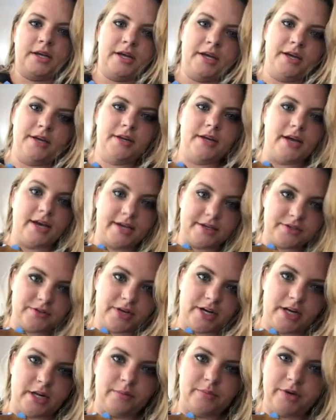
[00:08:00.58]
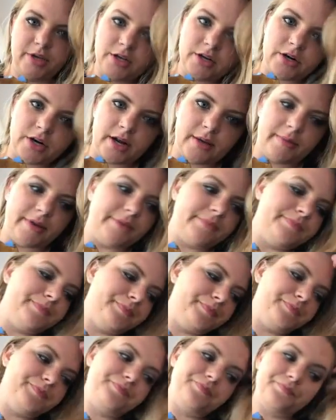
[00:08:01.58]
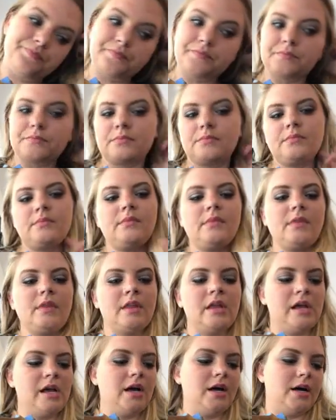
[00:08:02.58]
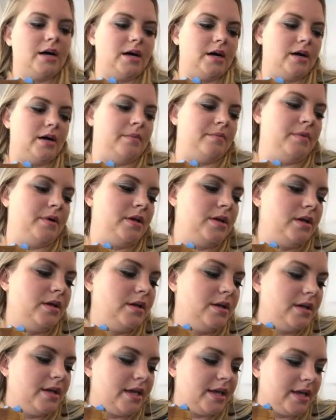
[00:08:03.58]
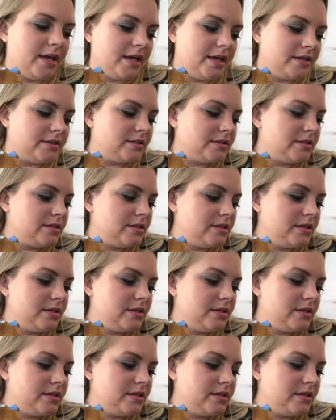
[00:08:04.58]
Not X-rated, but you know what I mean. And